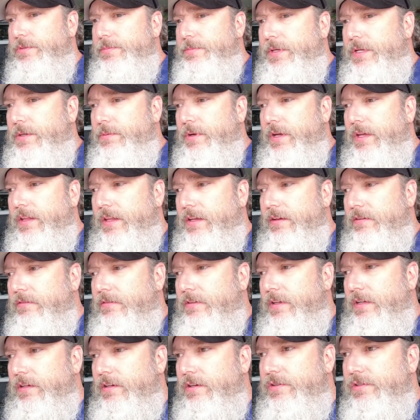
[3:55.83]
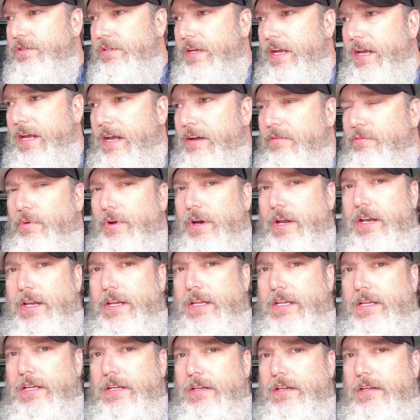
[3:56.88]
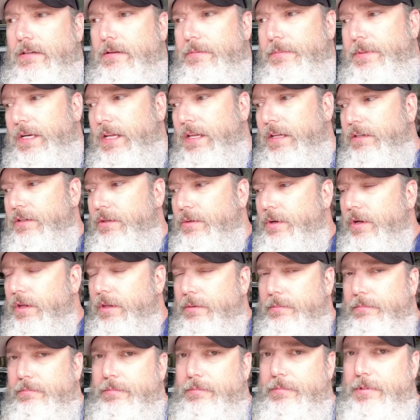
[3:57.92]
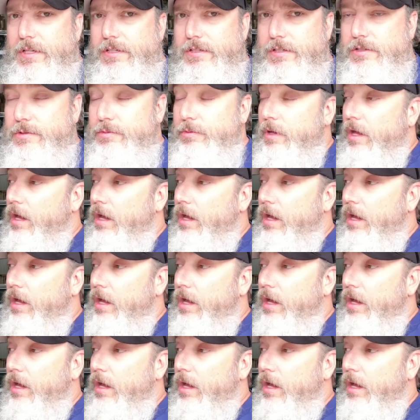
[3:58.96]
with Speedway. They they usually have what I need. I mean, I do other business